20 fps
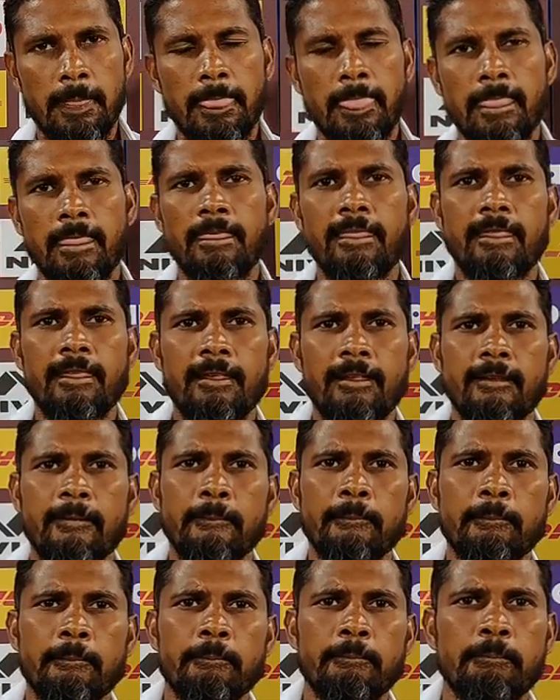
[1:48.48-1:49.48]
You started
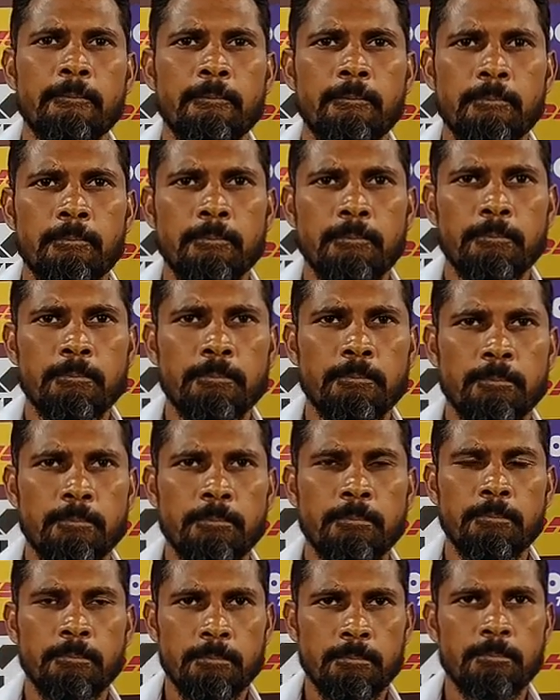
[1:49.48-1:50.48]
with Pit, Paul
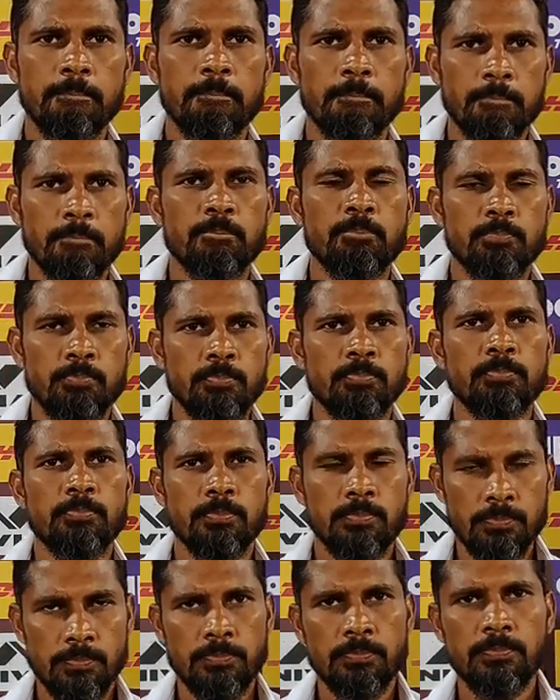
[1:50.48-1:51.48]
and Bauringa Bodo.
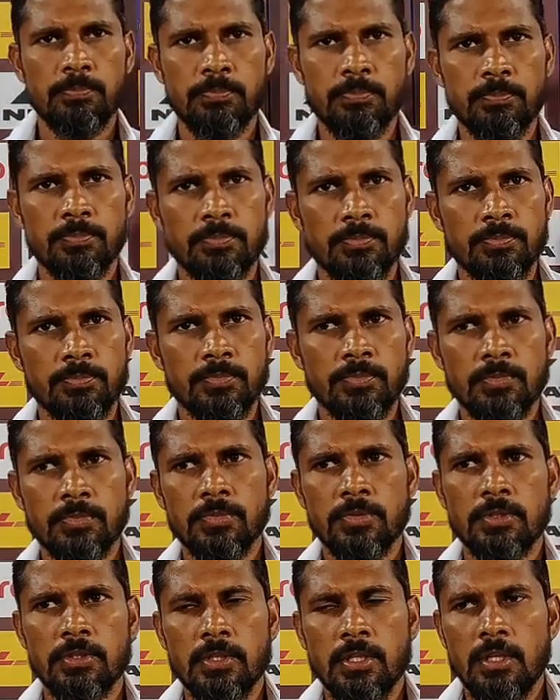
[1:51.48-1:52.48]
What do you make of their
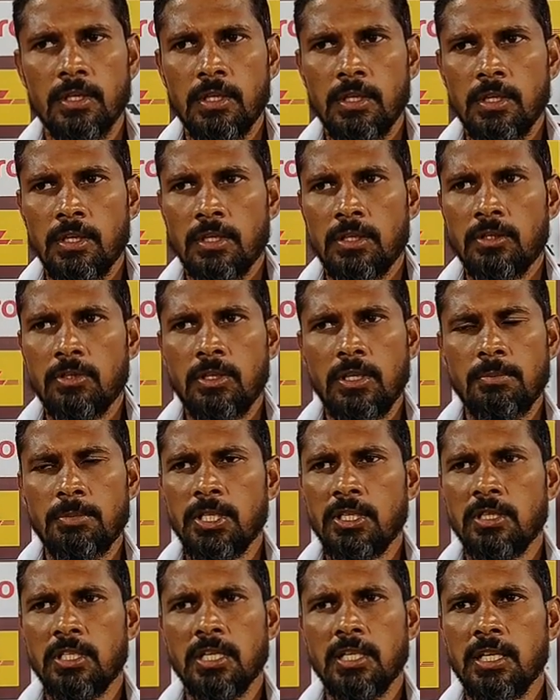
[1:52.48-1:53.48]
performances? I
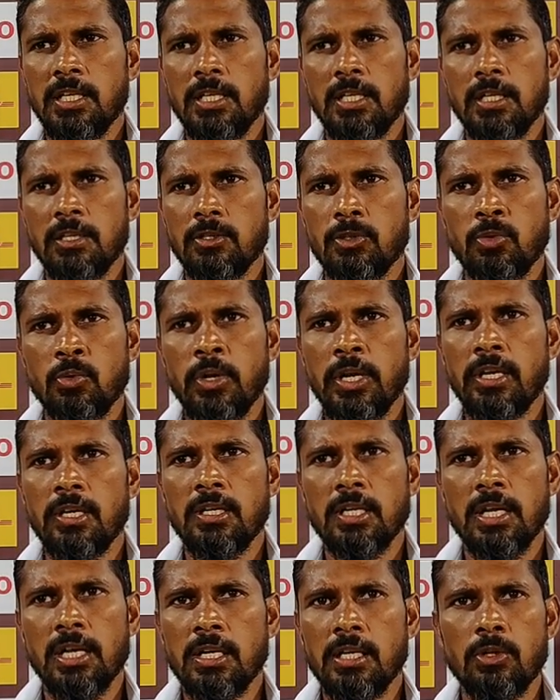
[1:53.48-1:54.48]
mean, they're doing
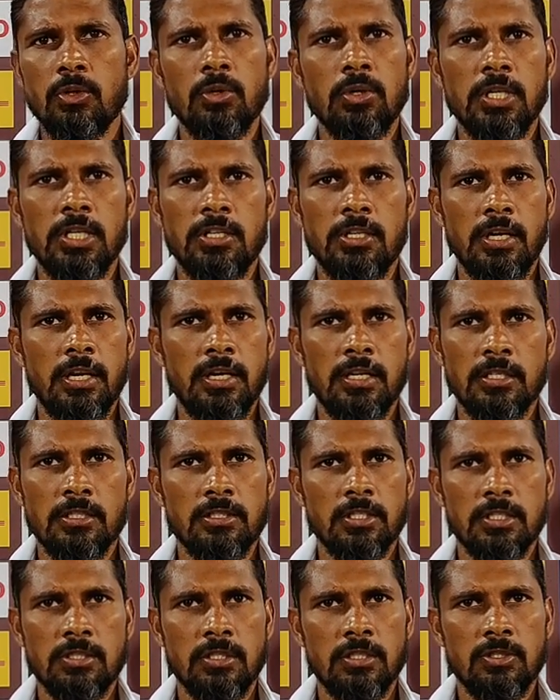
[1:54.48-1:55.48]
really good in training
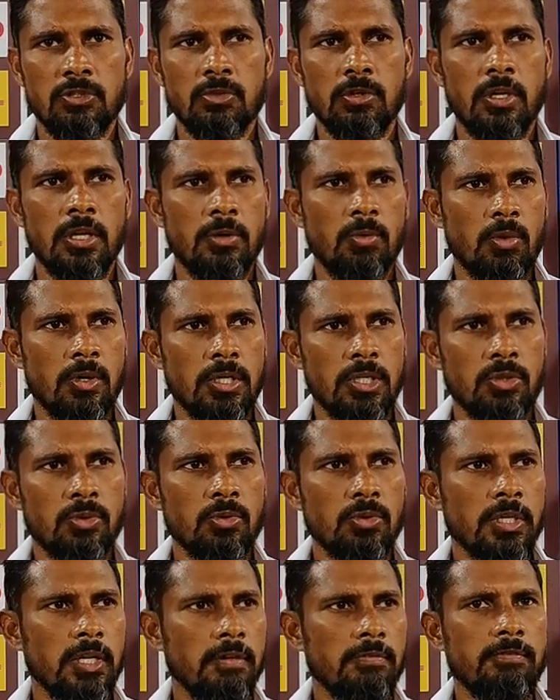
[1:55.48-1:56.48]
session. So I wanted
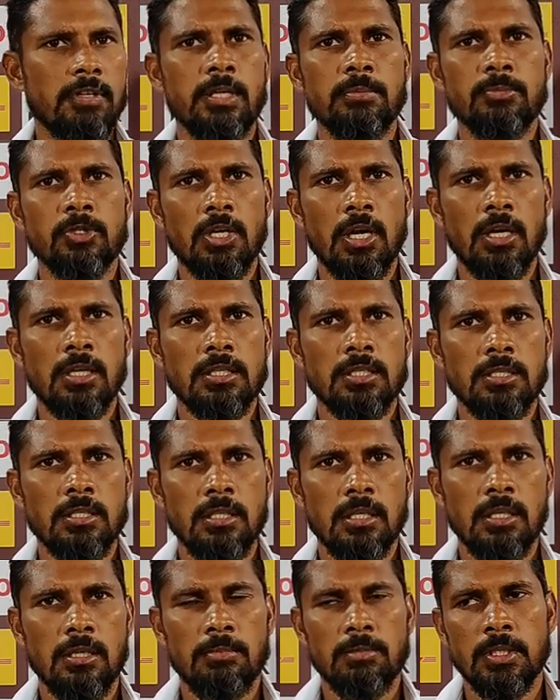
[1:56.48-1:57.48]
to give them chance.
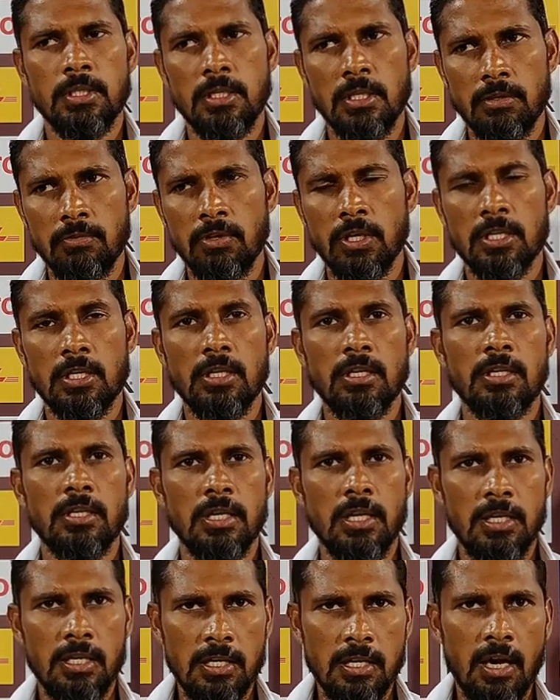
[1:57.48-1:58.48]
I mean, they're working
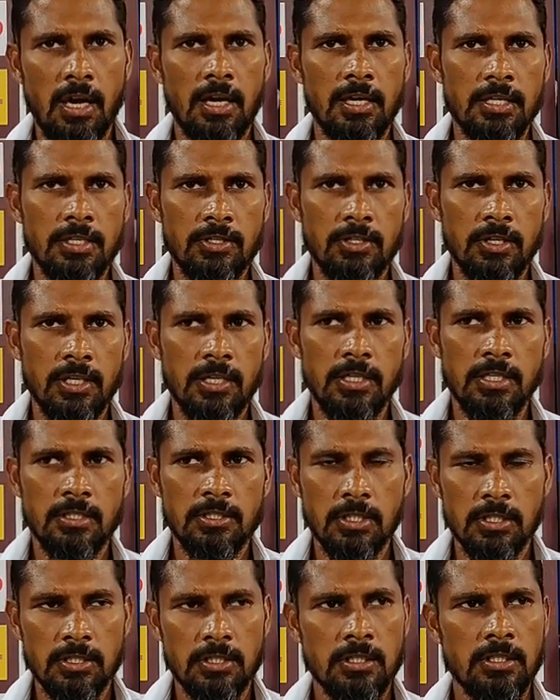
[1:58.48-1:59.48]
really hard in training
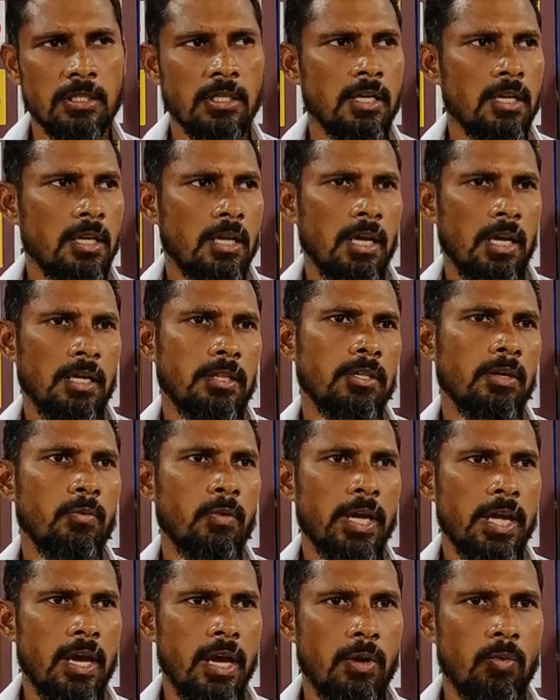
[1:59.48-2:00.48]
session and the
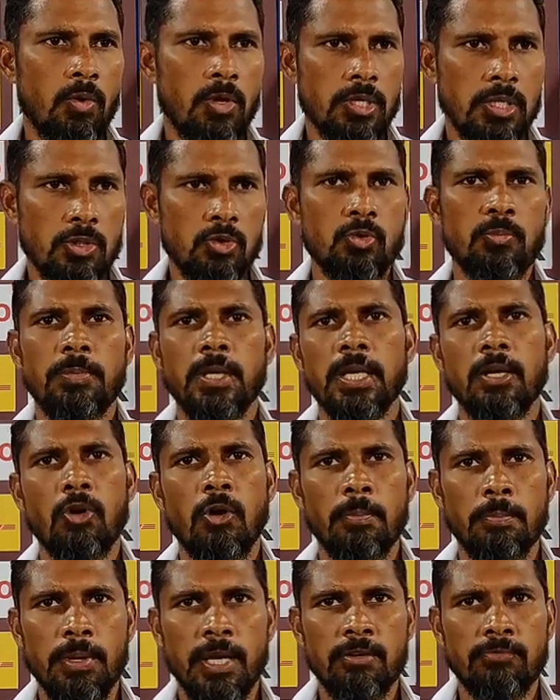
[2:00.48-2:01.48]
way I wanted to play
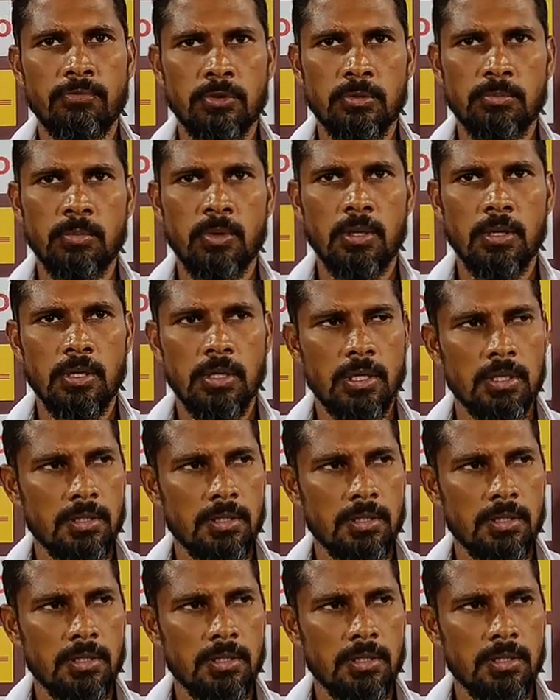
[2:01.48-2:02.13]
compact football.